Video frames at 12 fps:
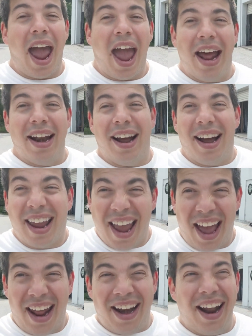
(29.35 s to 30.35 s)
and
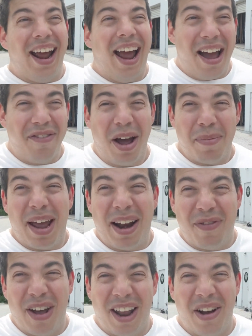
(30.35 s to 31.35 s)
again, have not
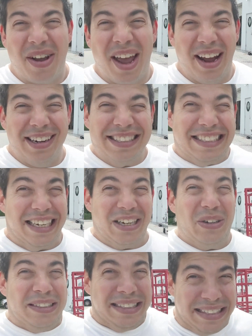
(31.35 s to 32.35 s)
made a video yet,
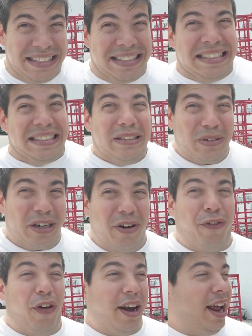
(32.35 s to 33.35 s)
so we're
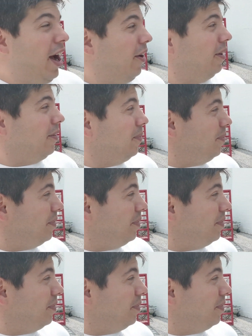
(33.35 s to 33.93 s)
gonna find out.